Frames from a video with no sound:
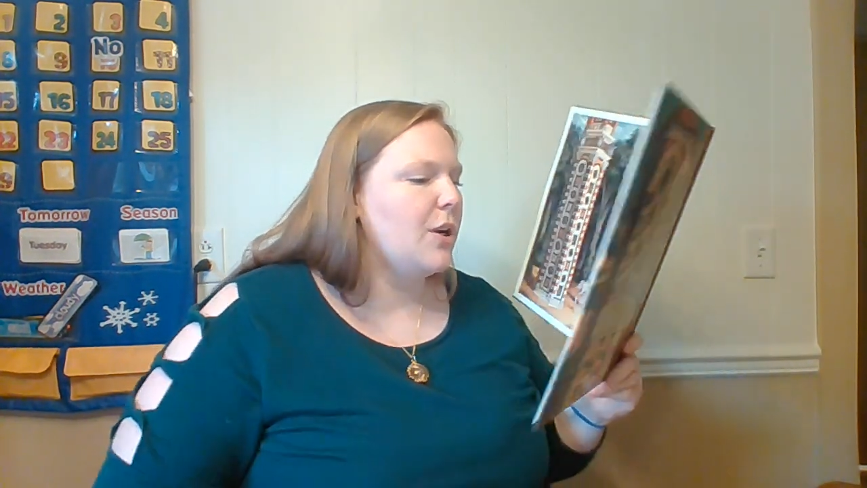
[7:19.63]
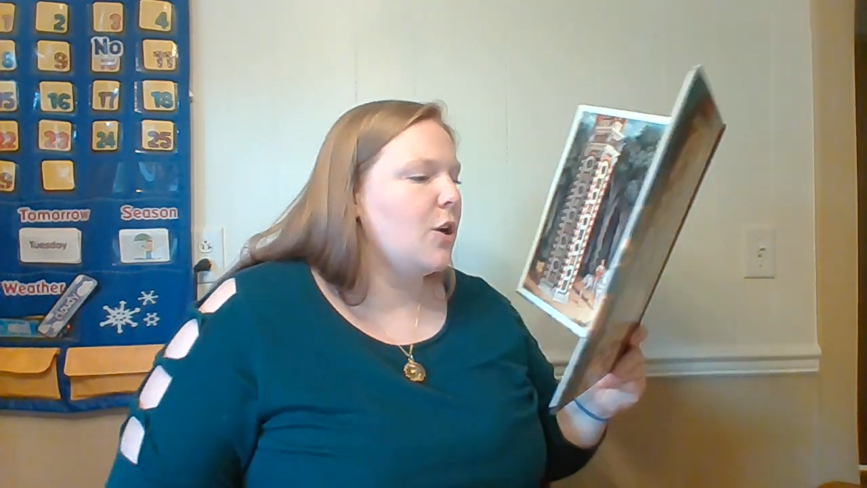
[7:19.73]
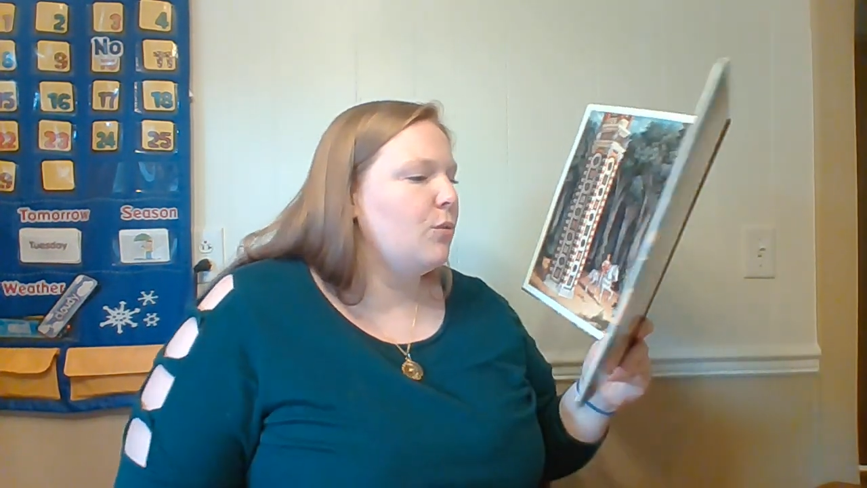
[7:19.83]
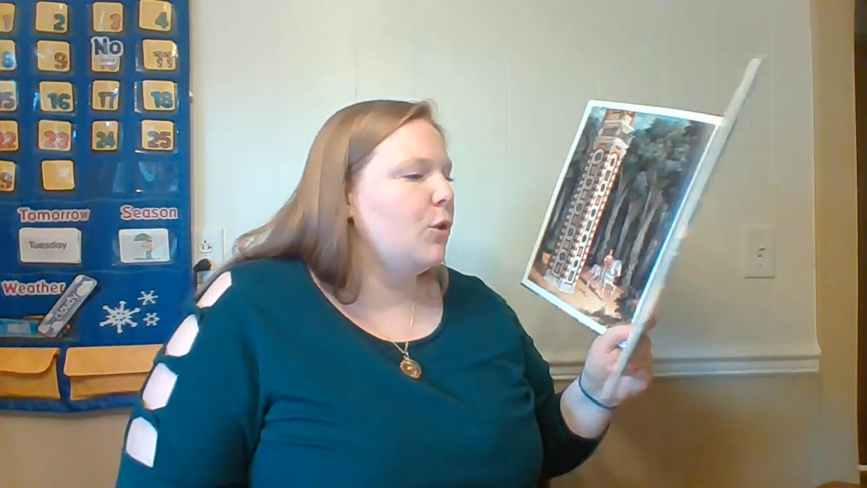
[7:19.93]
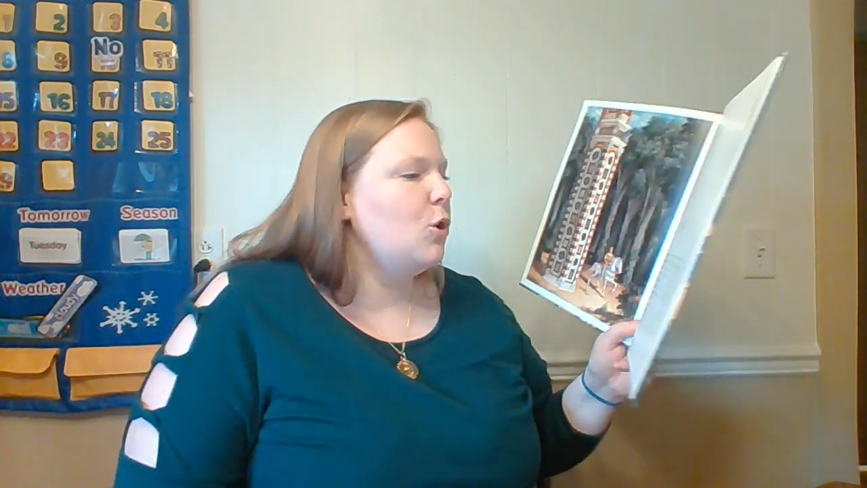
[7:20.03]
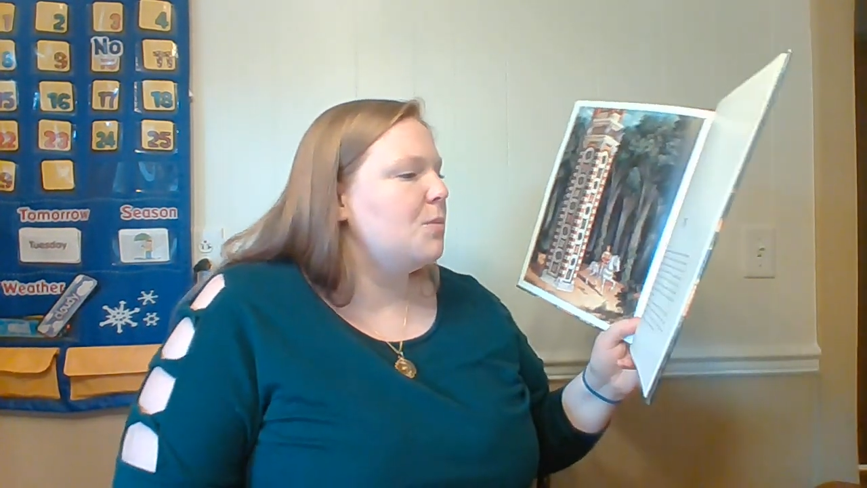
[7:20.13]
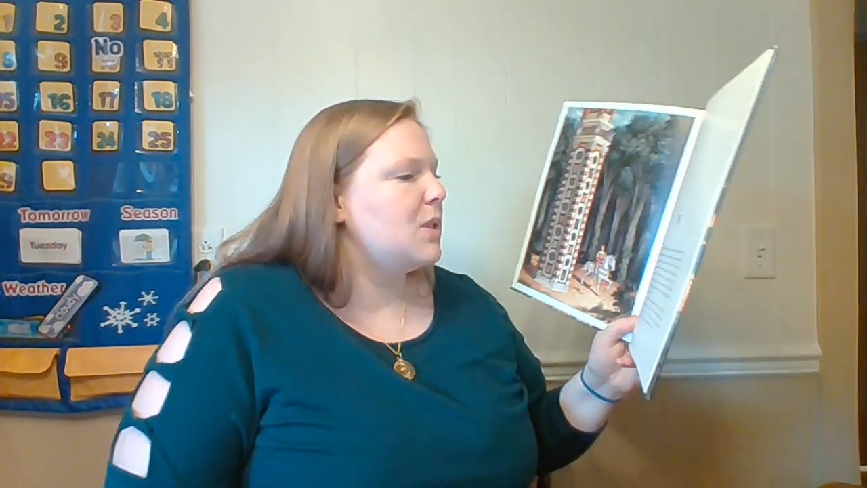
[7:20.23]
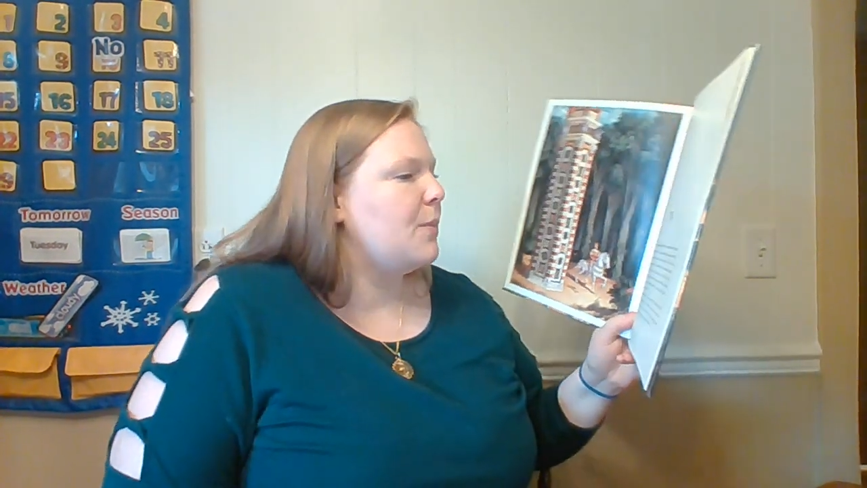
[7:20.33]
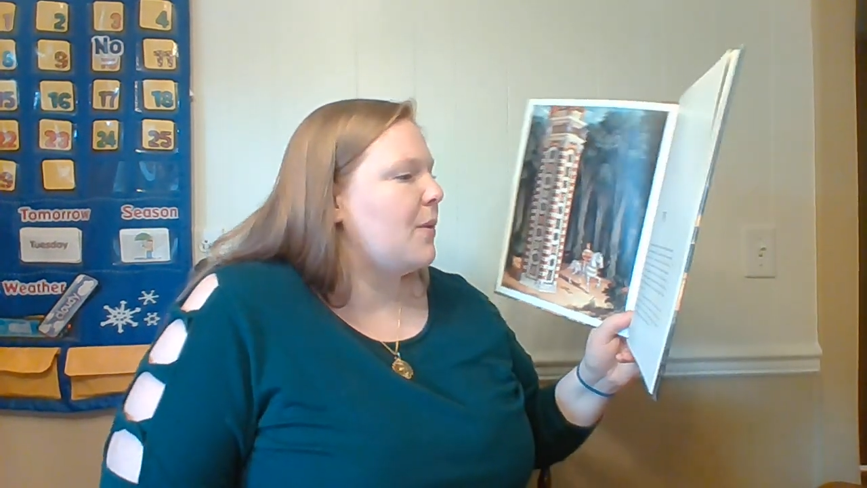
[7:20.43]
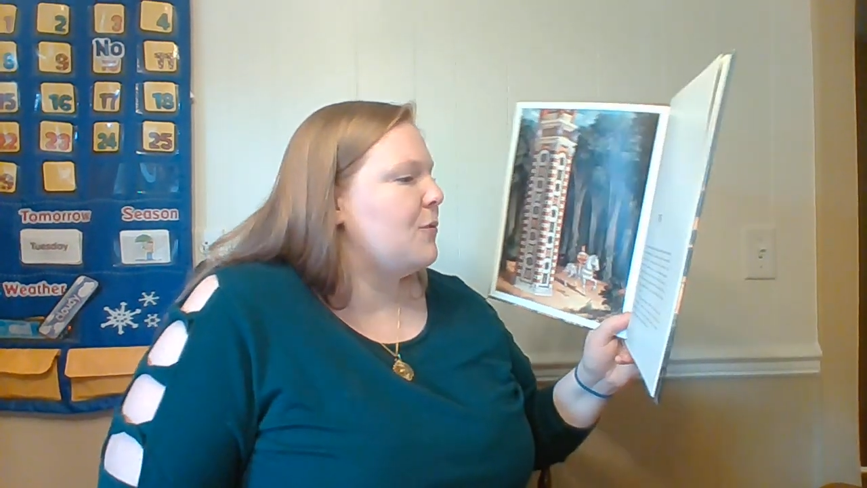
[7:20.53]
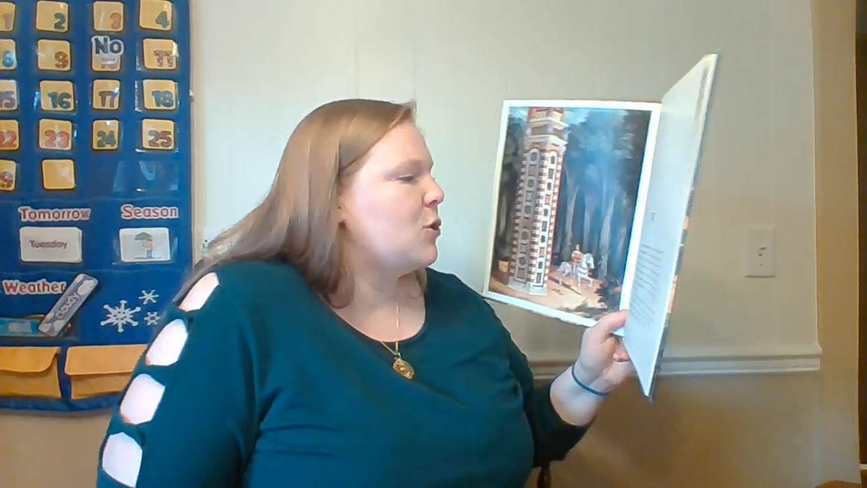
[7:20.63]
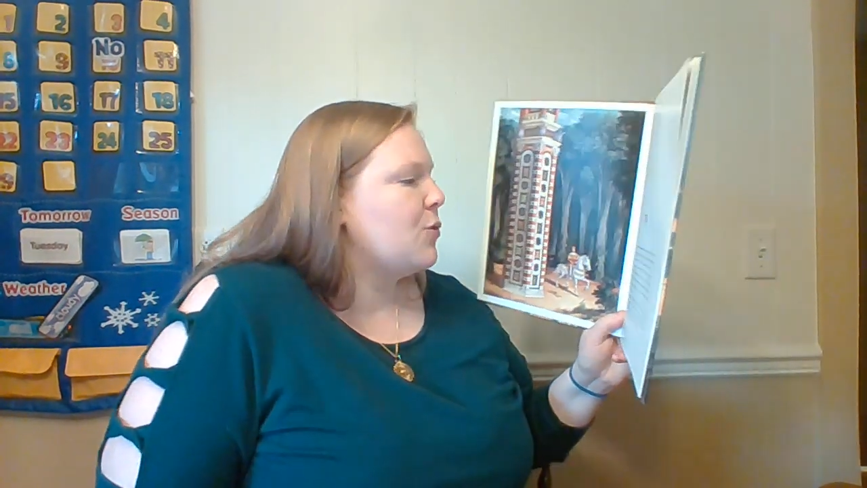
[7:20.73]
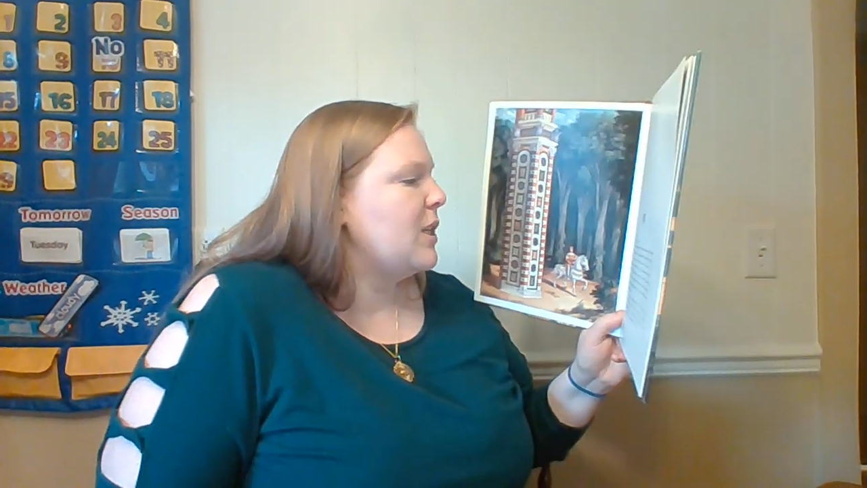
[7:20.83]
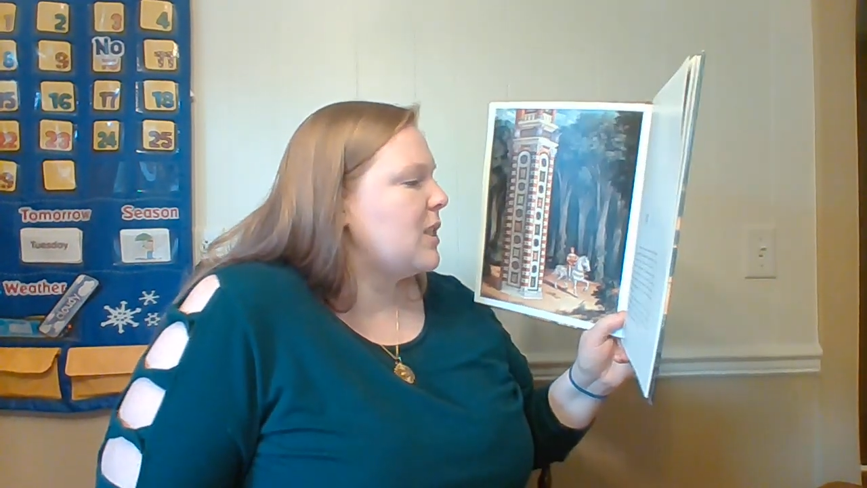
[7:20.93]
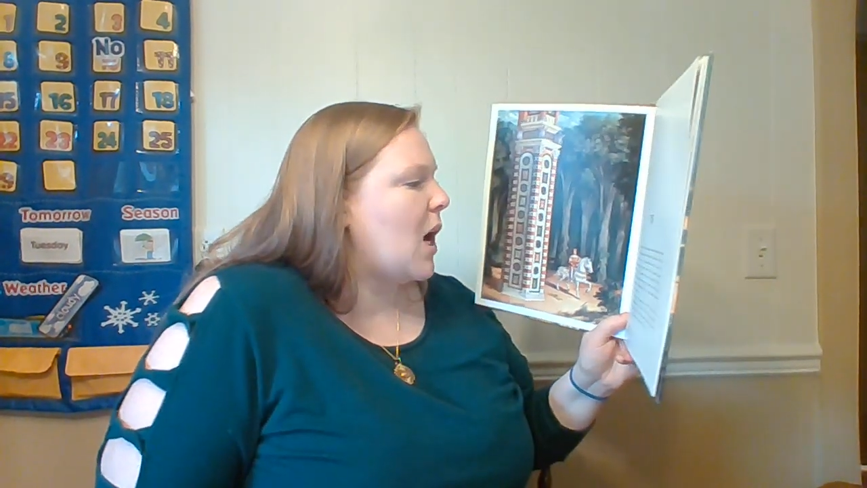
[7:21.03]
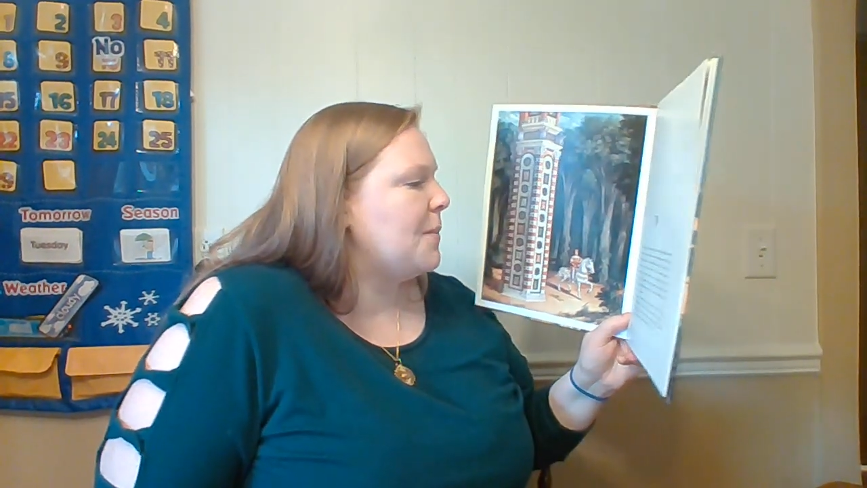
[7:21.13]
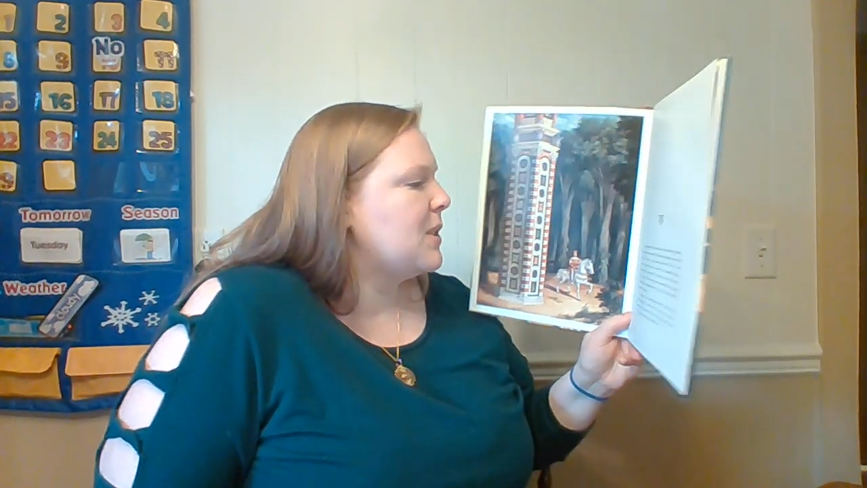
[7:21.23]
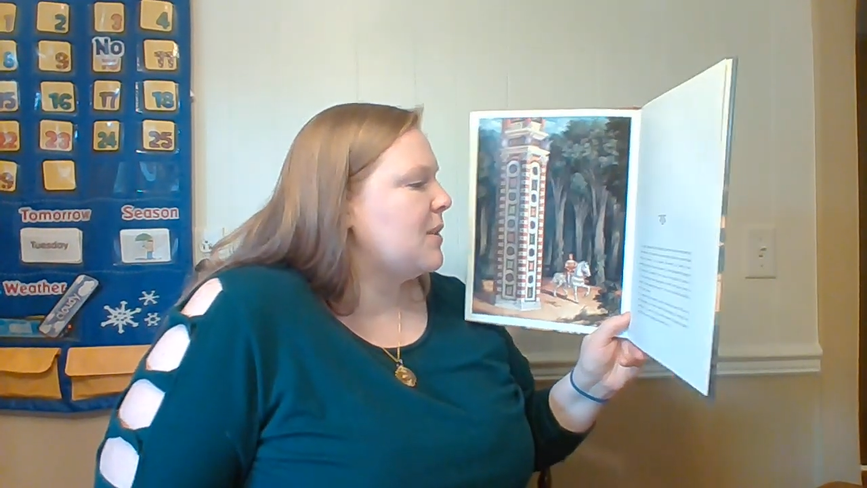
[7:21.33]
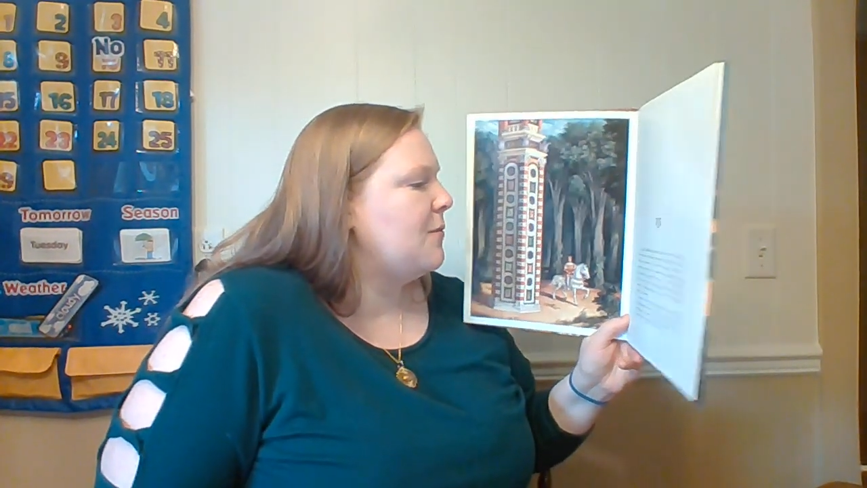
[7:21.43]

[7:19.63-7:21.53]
in her rooms above the treetops,